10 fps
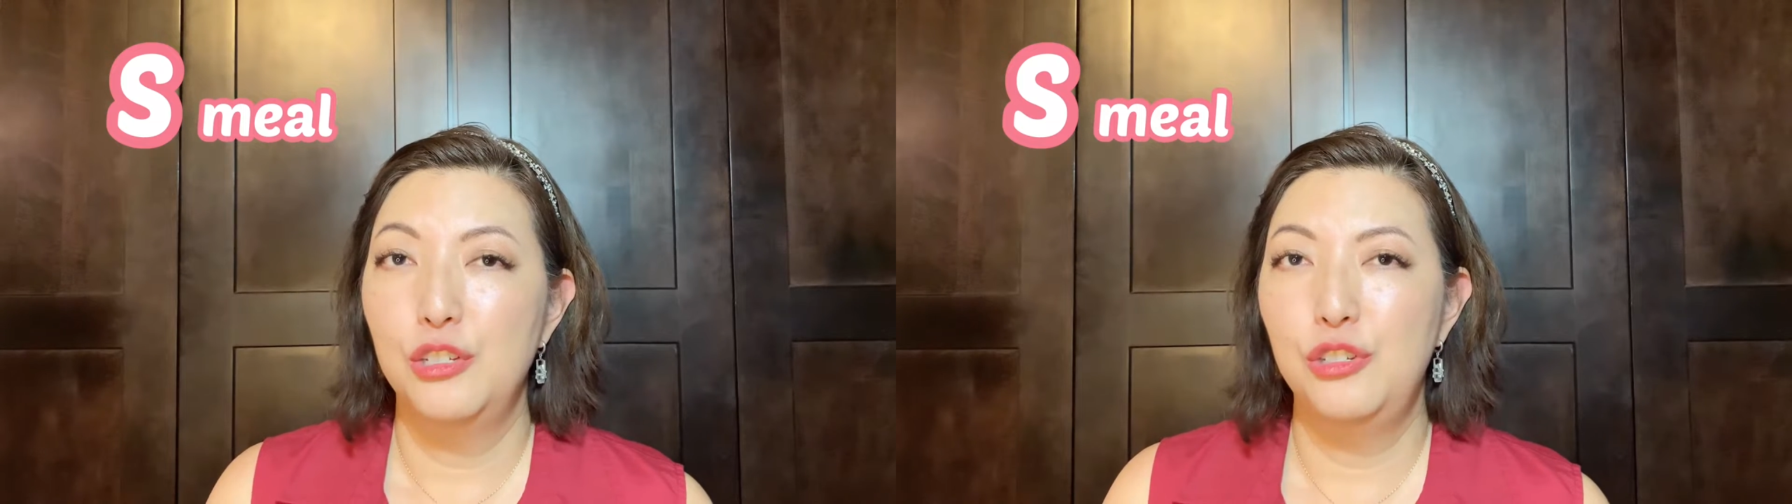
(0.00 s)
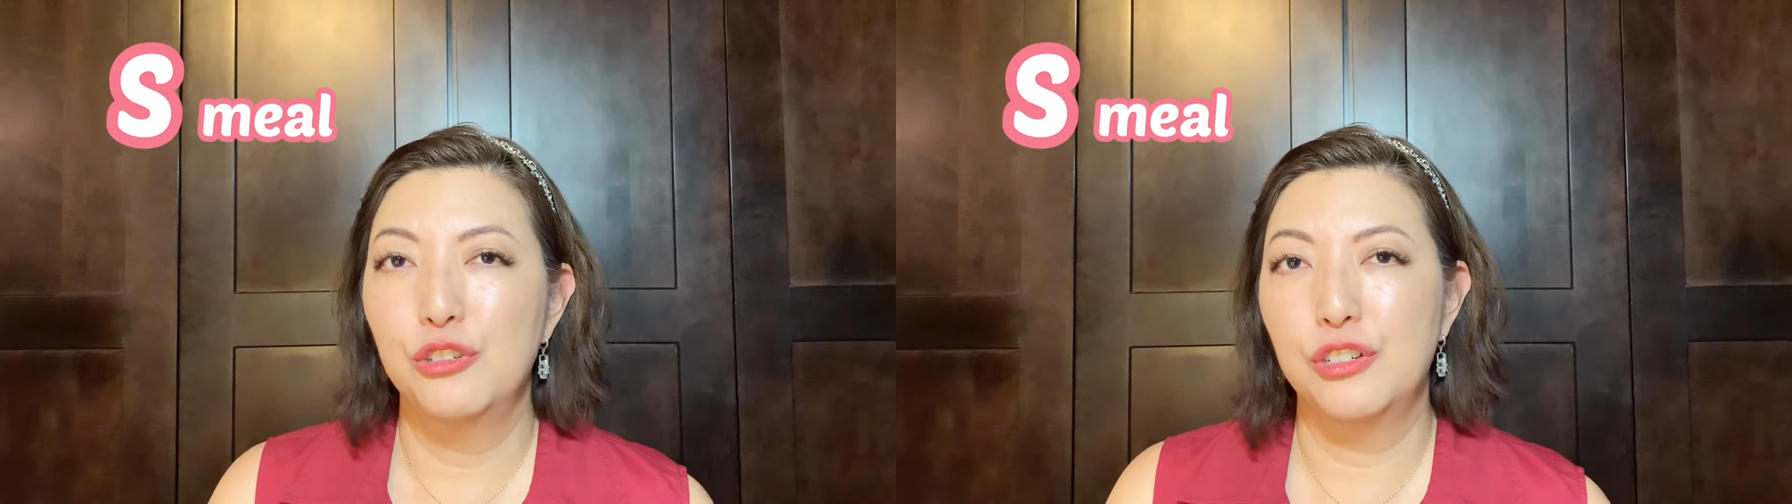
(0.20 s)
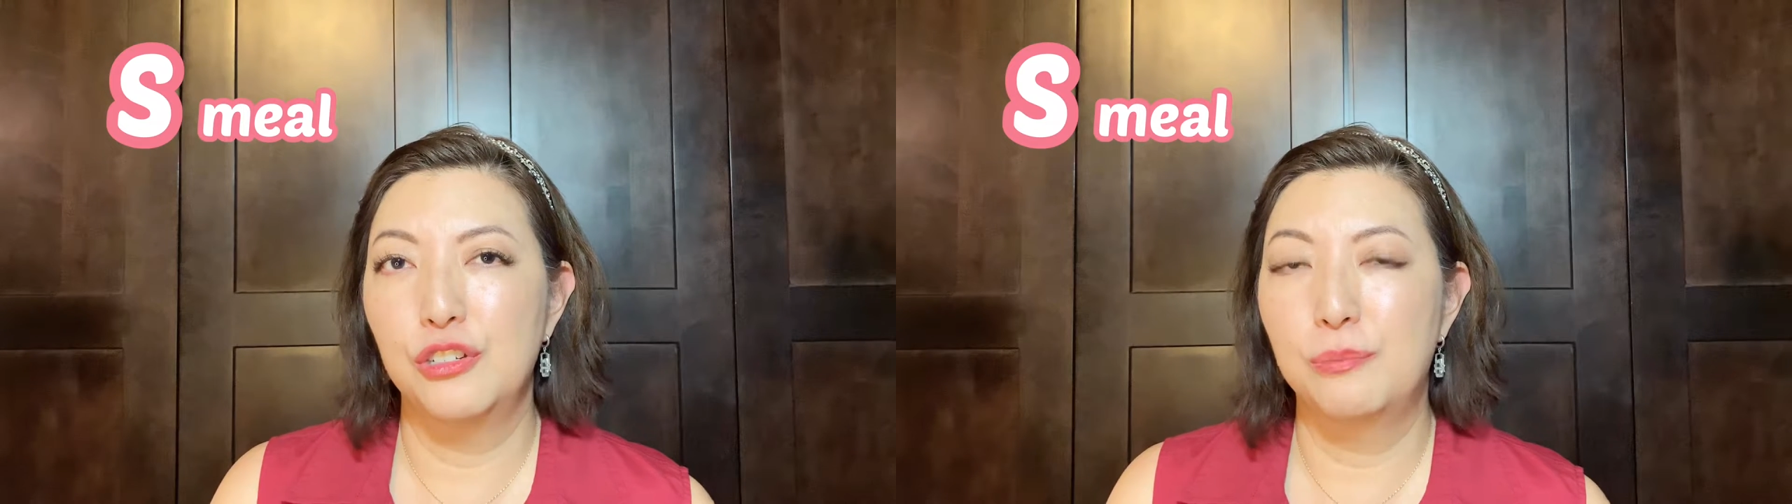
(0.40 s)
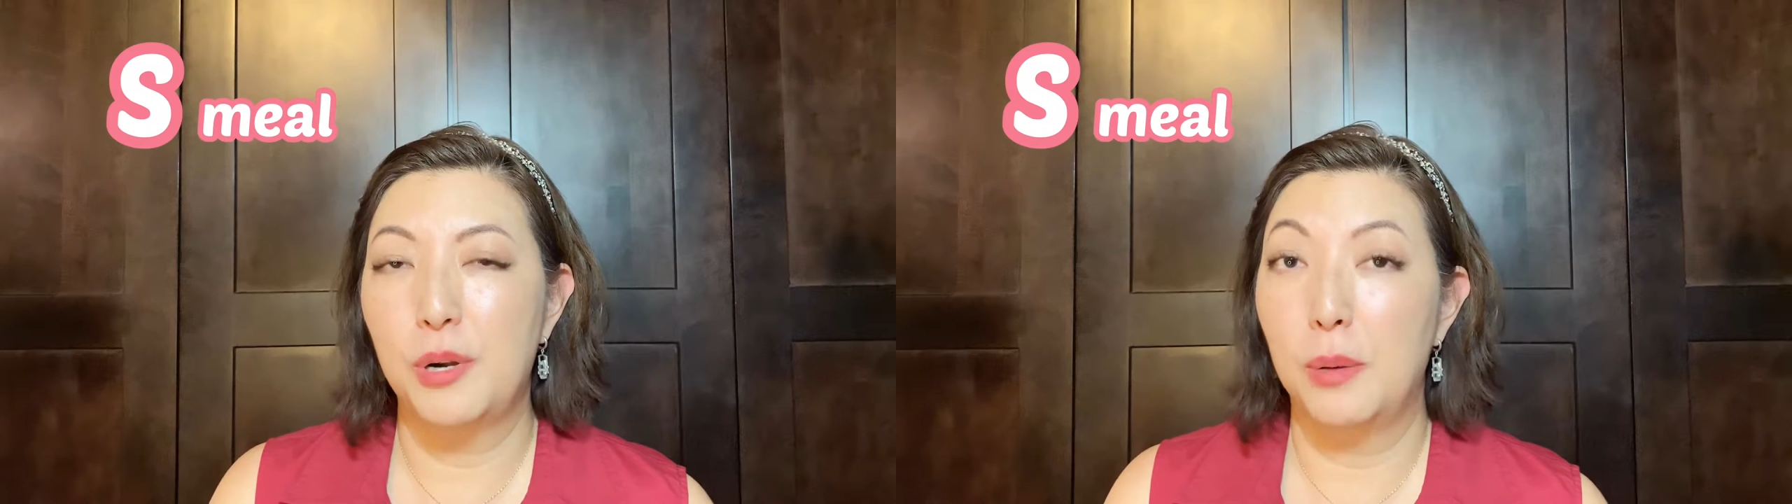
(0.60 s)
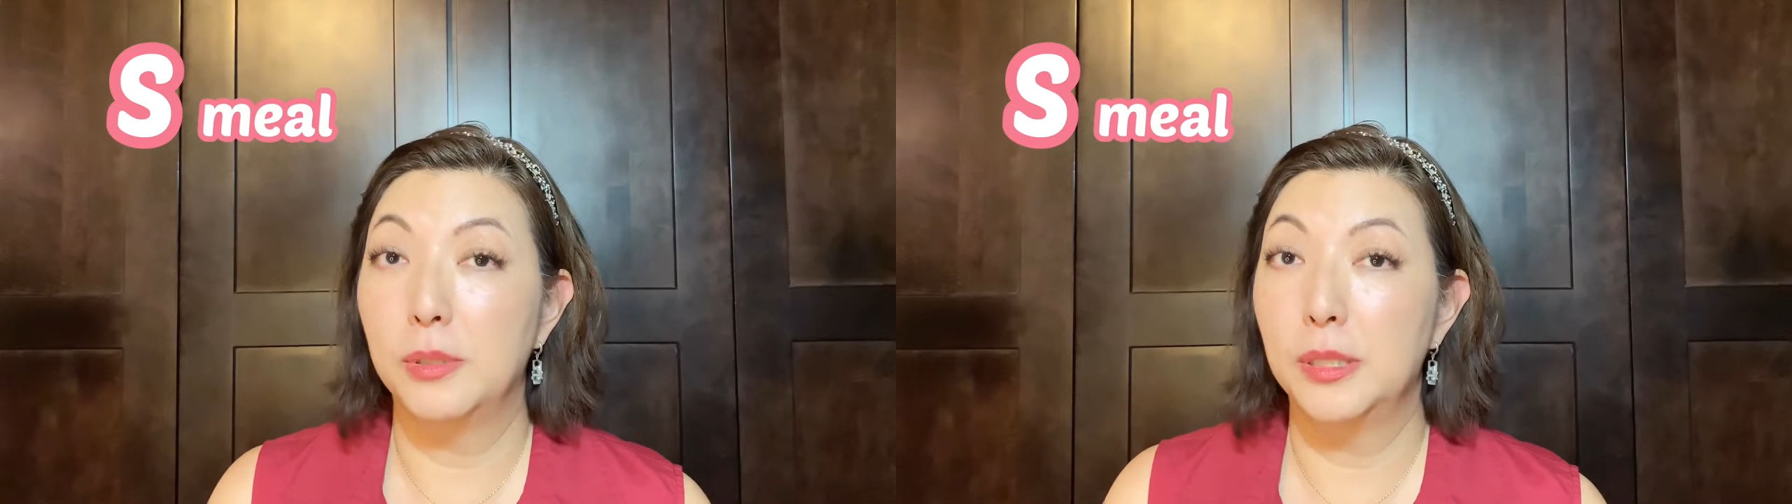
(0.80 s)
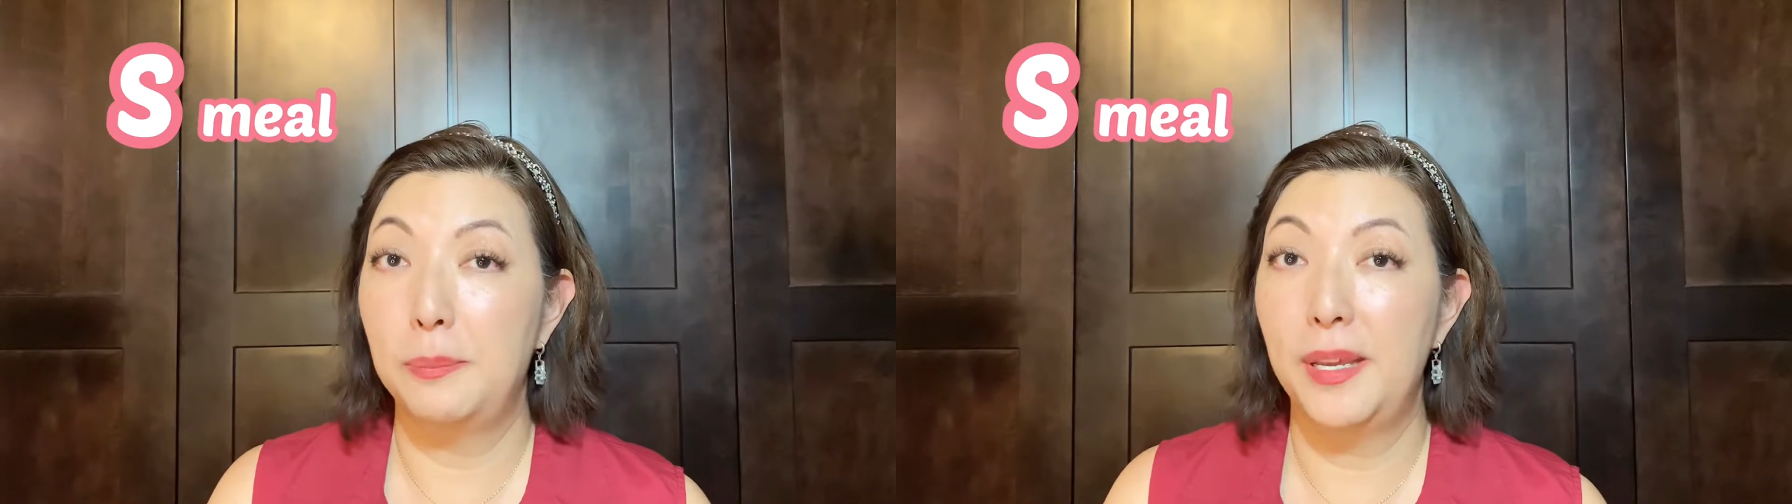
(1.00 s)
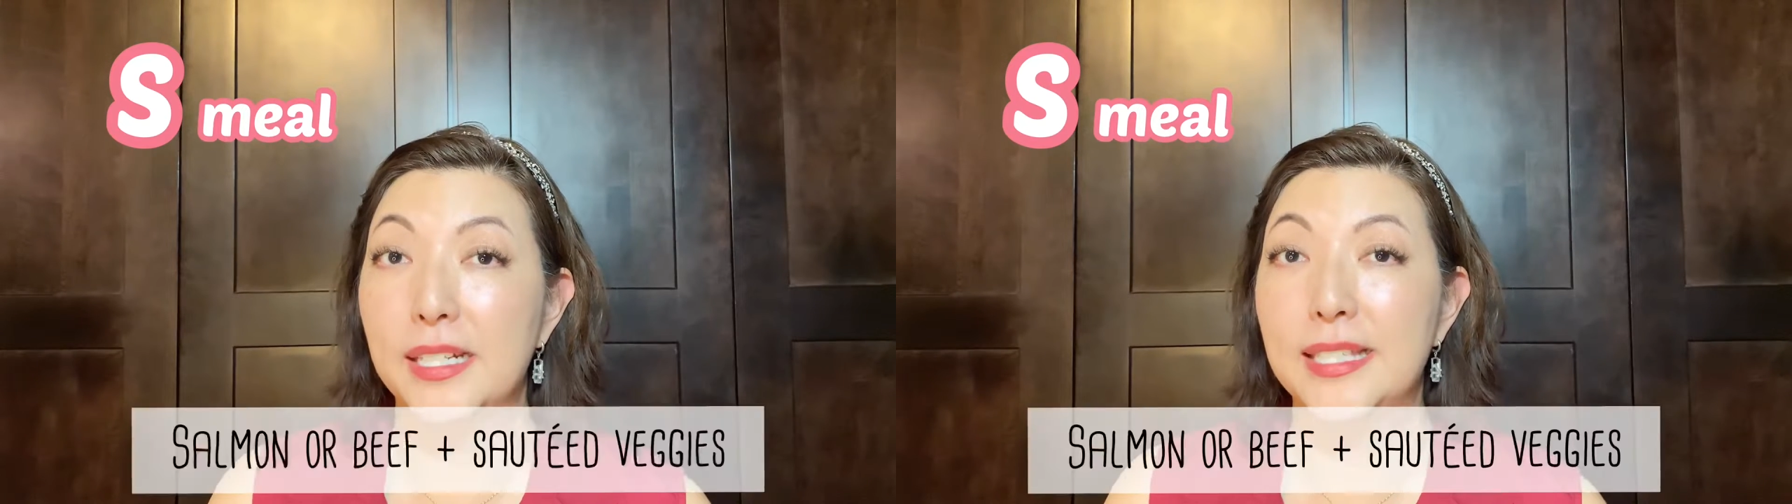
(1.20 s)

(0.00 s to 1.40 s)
you could probably pick